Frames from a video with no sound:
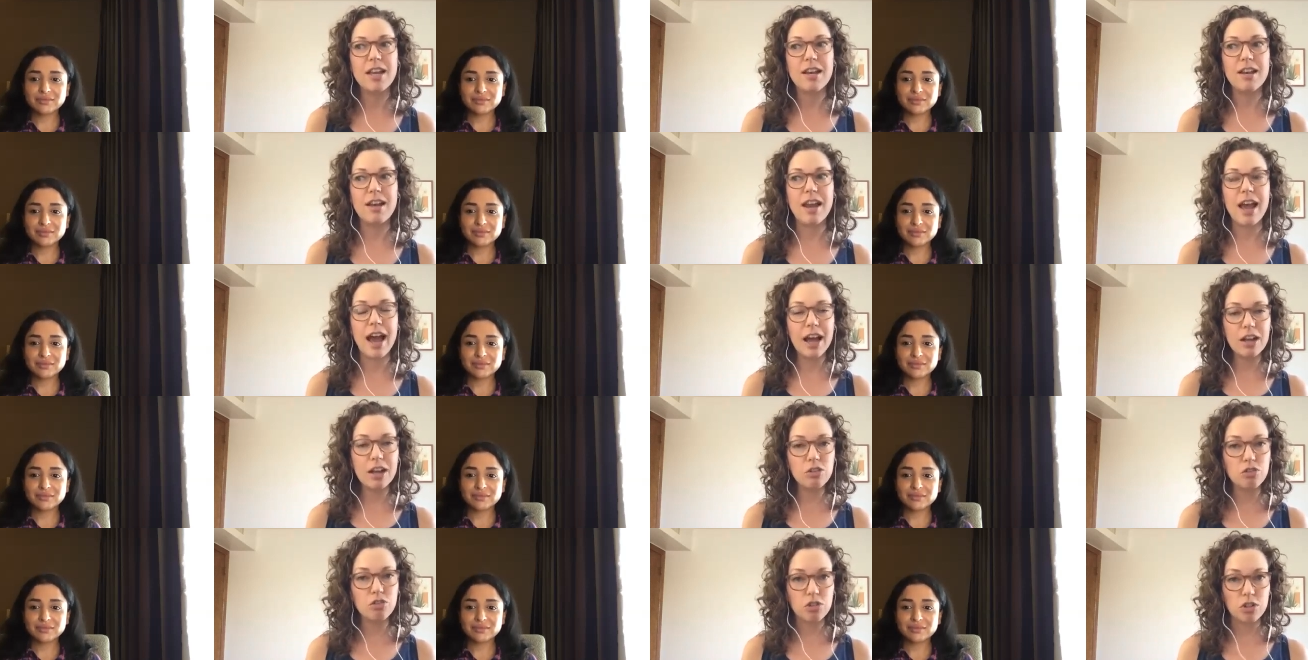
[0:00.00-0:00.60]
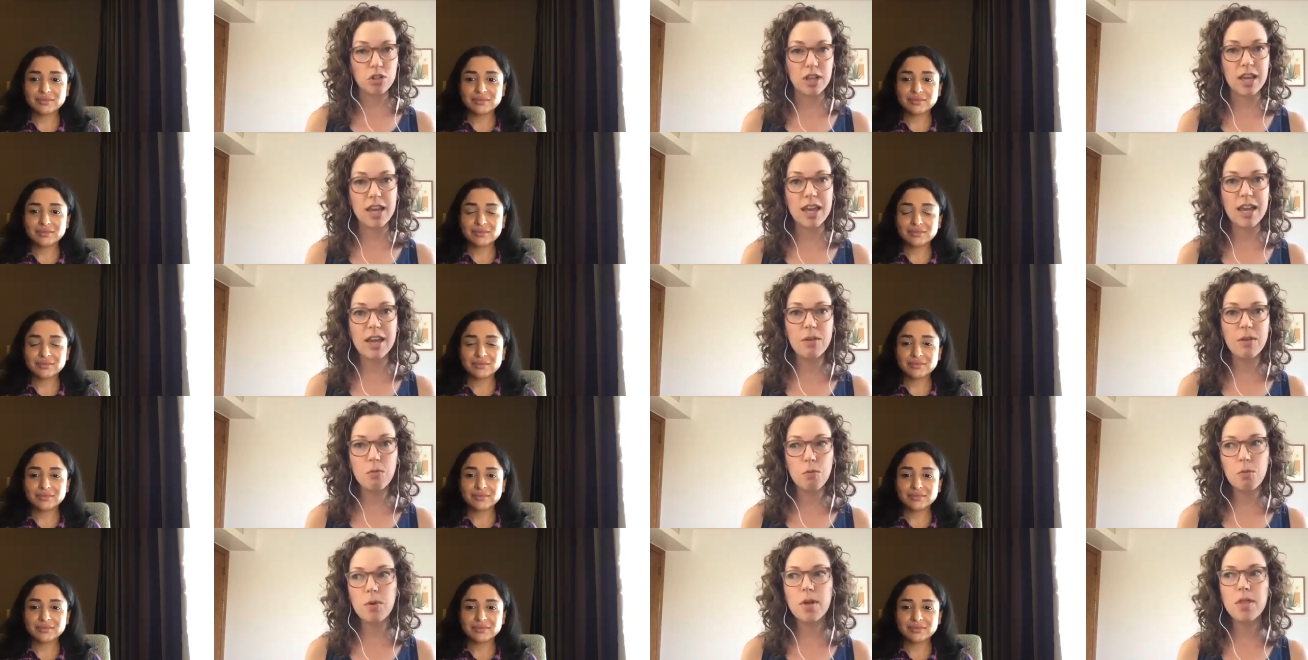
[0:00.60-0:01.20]
Speaker 1: naturally
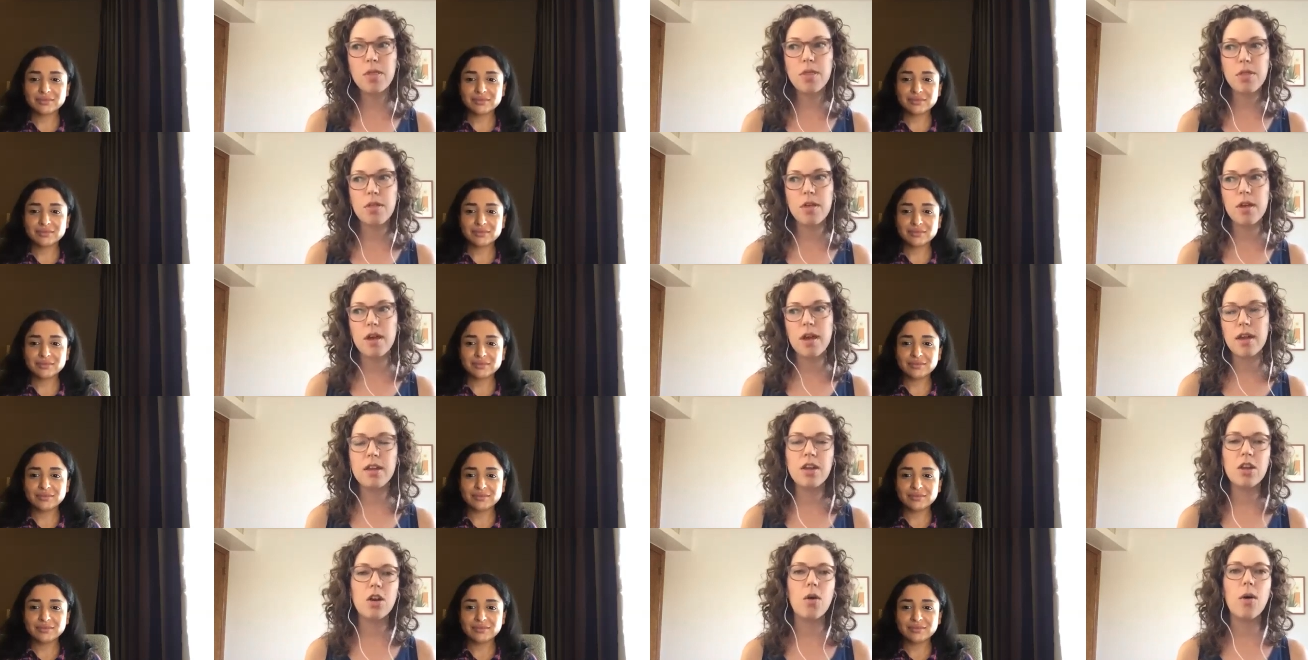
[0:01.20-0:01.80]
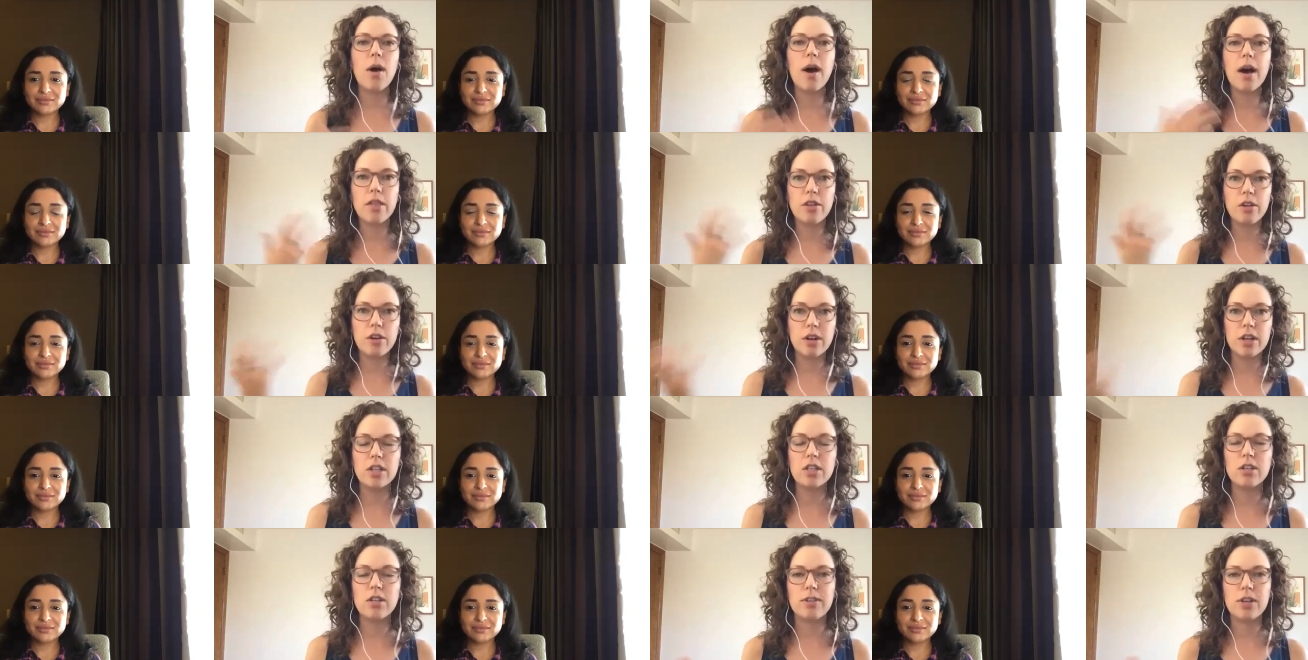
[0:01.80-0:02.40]
eh, with you know other
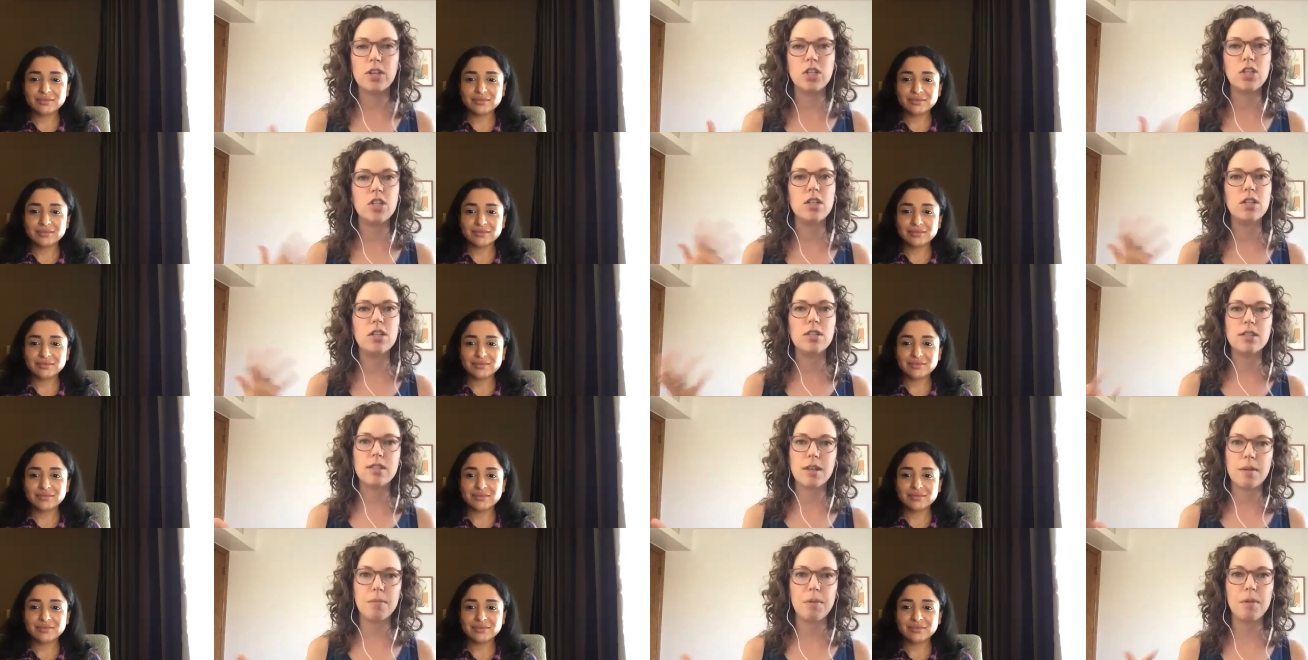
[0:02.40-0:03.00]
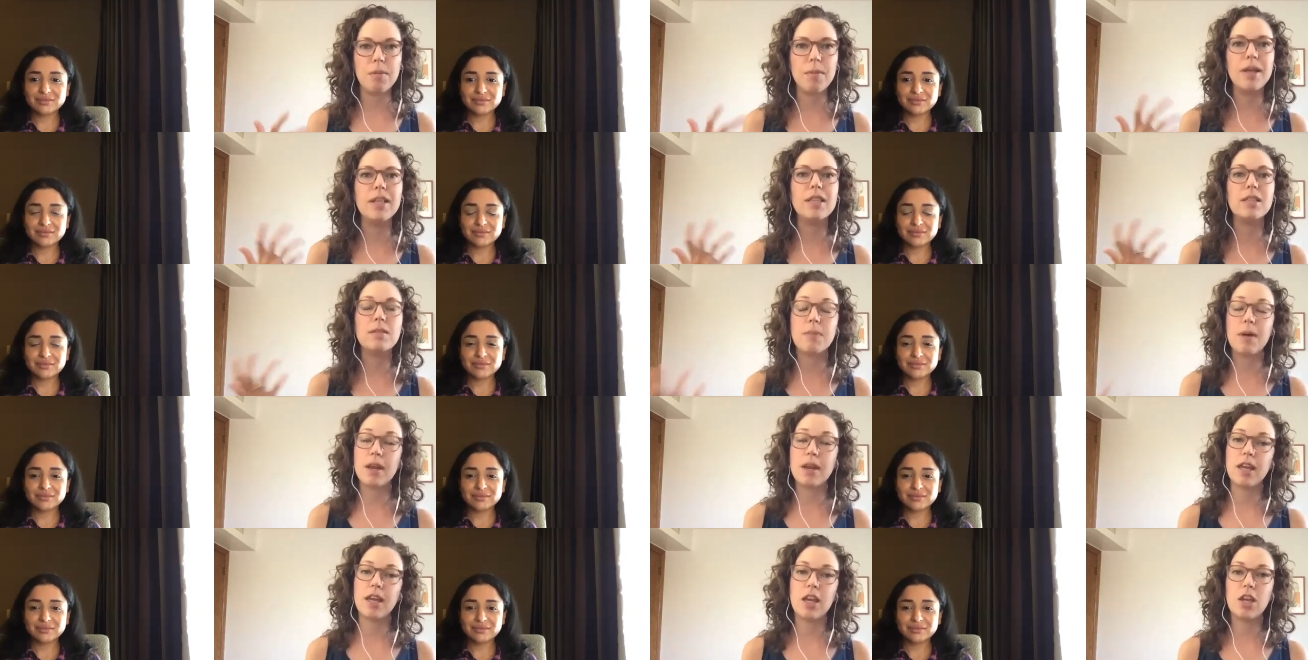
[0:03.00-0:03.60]
interventions supplements
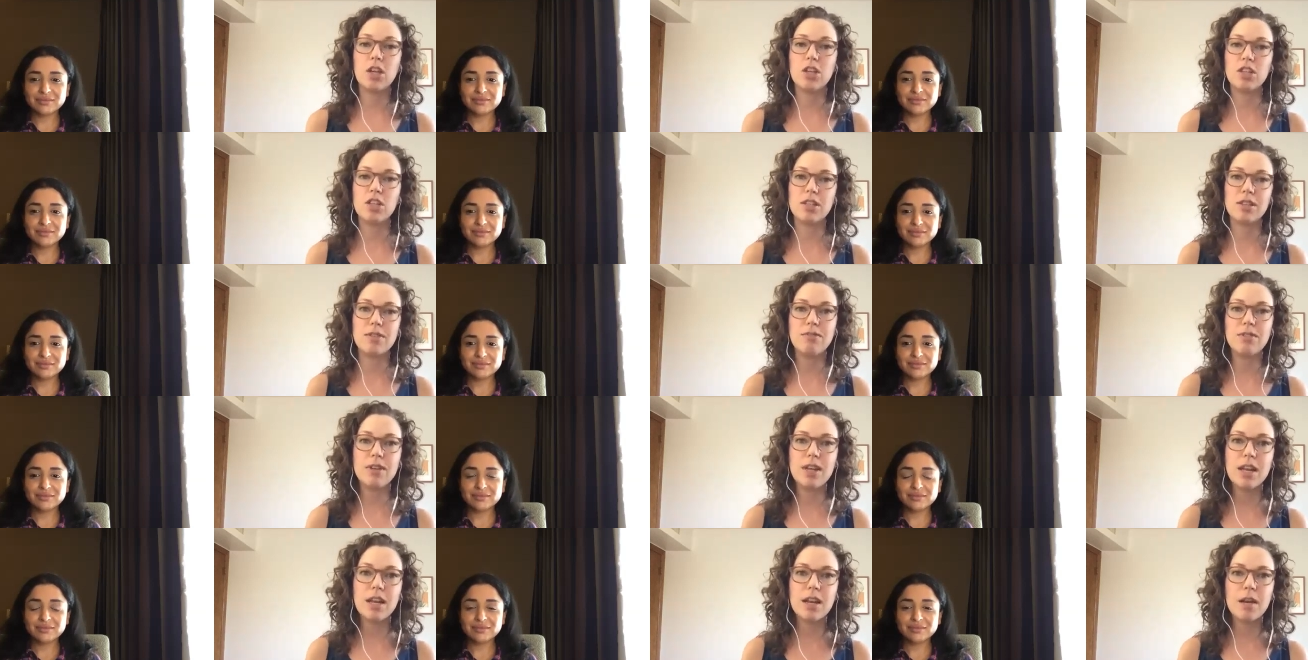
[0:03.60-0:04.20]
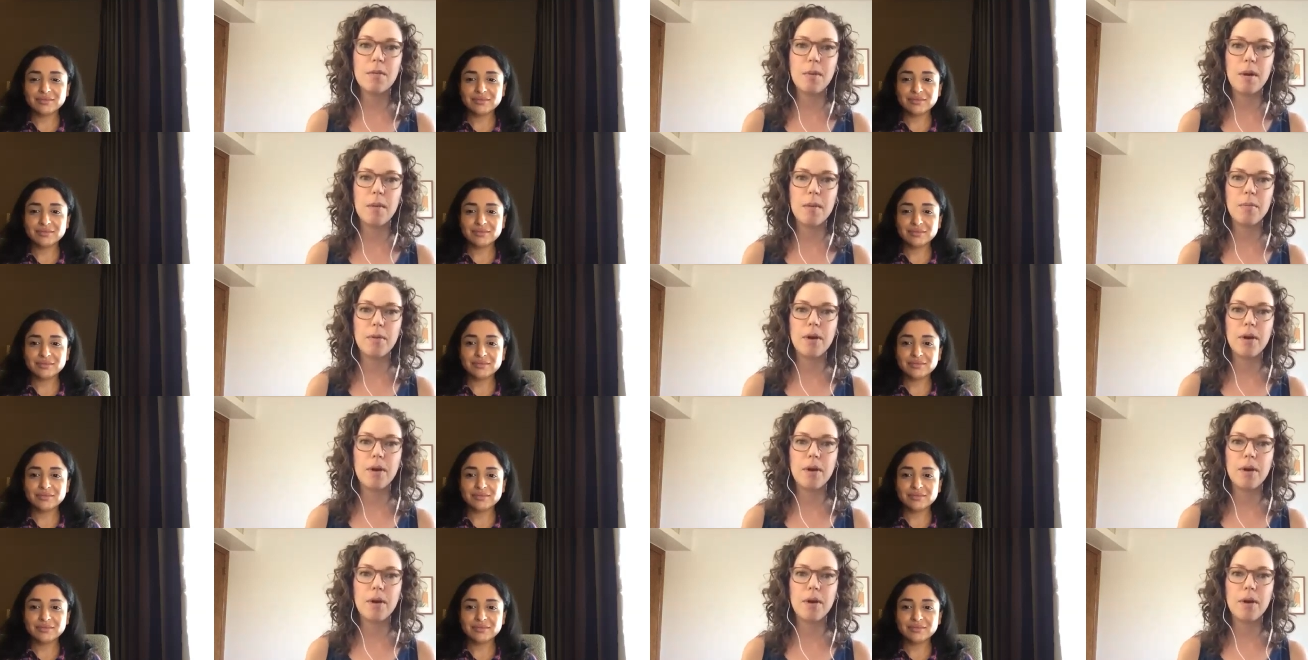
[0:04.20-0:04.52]
medications if needed but